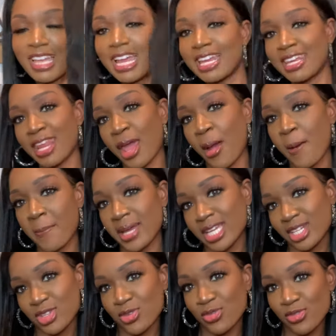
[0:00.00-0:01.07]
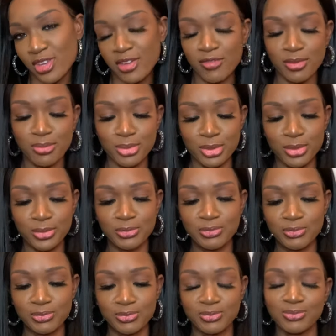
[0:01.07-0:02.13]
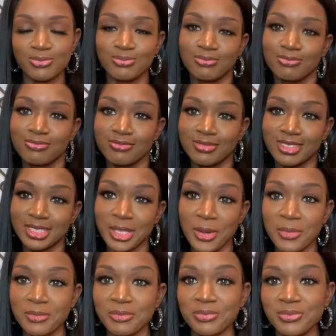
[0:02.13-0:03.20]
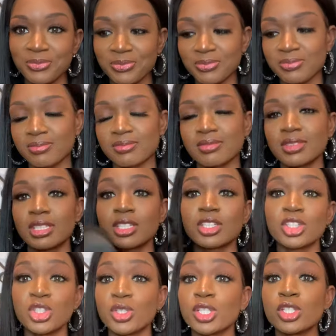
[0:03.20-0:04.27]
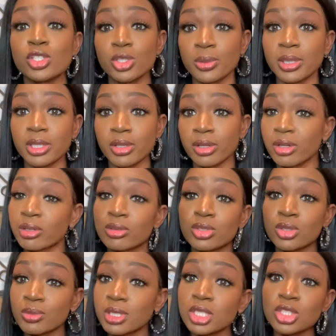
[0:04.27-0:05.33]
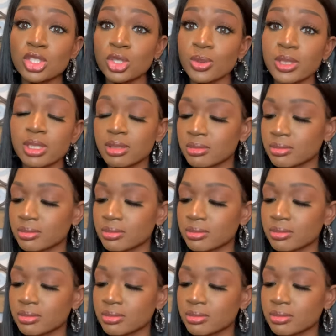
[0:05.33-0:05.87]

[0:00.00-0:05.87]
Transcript: Now my new favorite boot. So you can do it, girl, you can do it.